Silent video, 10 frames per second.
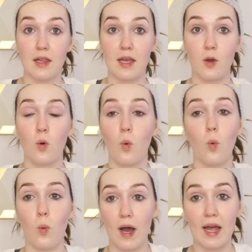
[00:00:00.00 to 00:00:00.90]
like
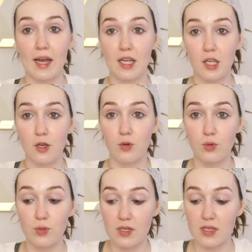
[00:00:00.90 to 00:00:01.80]
why I
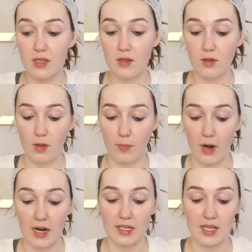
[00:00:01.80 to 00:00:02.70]
use the
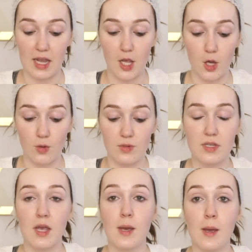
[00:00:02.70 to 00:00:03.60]
products I use,